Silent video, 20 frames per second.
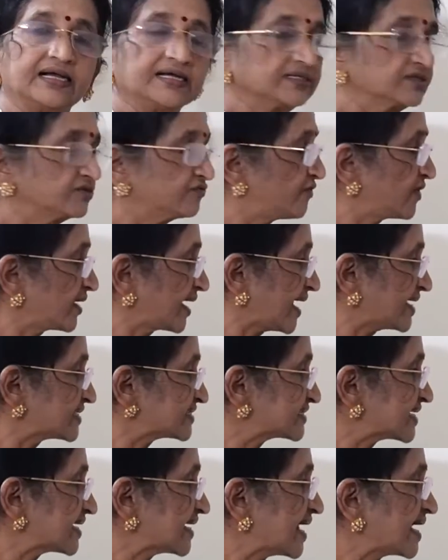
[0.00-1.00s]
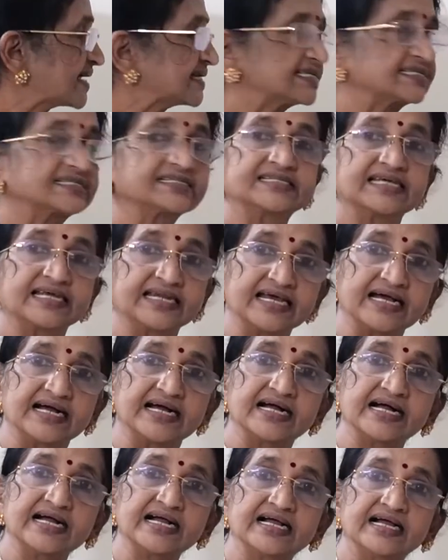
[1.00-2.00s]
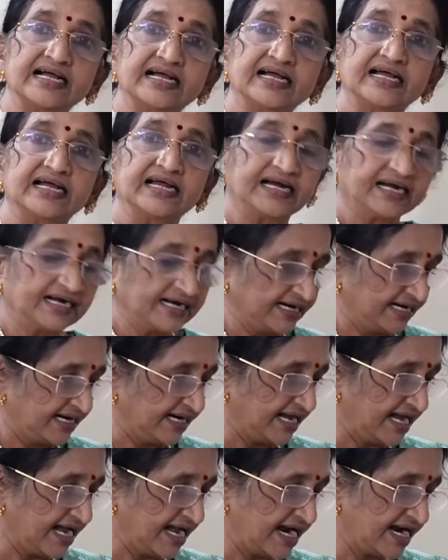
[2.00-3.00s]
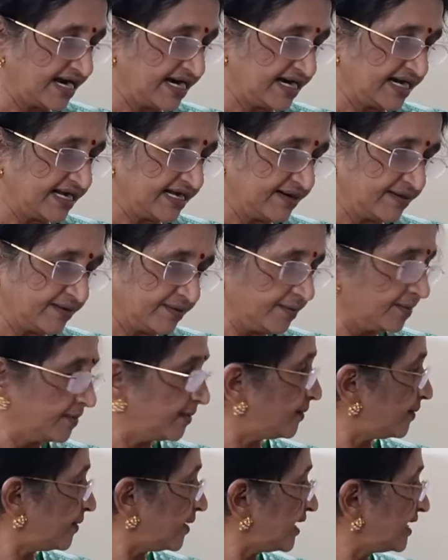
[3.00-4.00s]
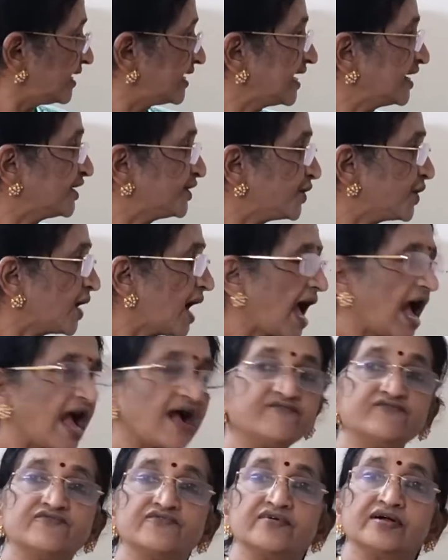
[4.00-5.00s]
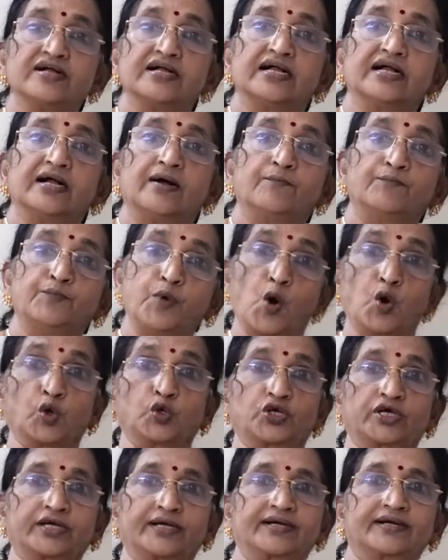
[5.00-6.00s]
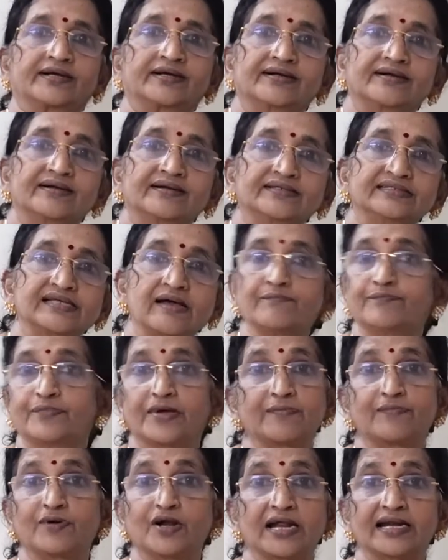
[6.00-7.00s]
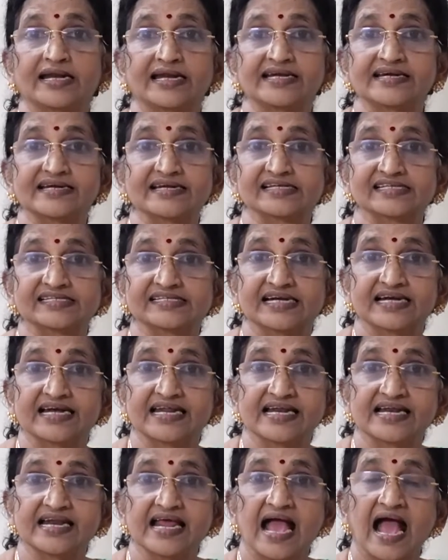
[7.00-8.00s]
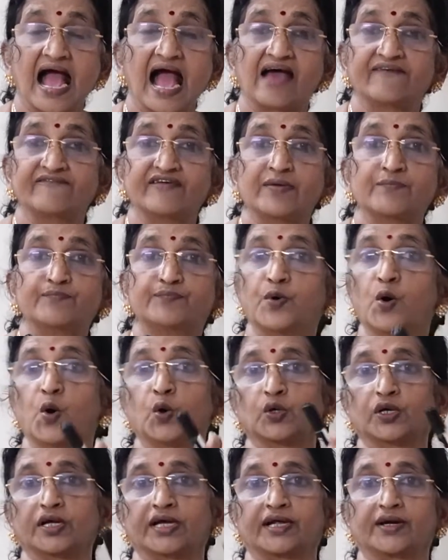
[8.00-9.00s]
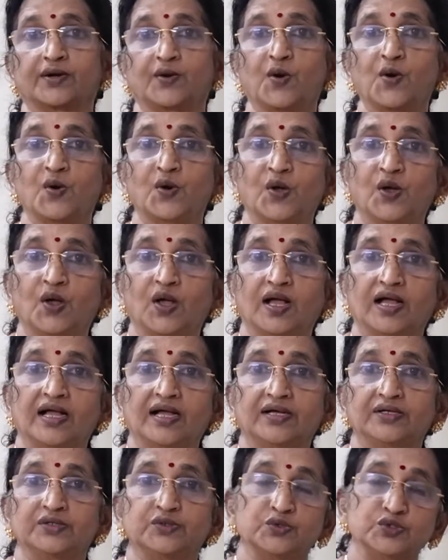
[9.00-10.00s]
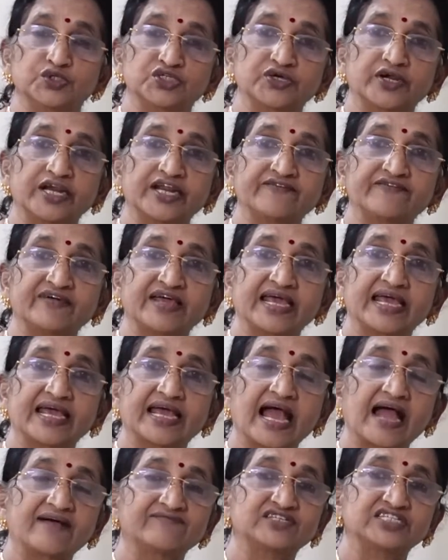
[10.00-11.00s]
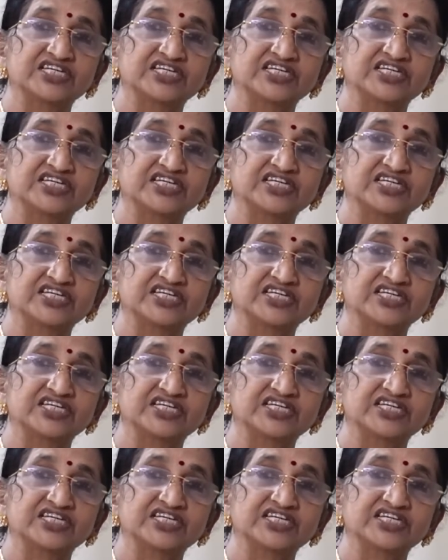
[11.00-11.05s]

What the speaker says: For yesterday's dinner, did you have pork? Some people are interested in having pork, no? Usually we have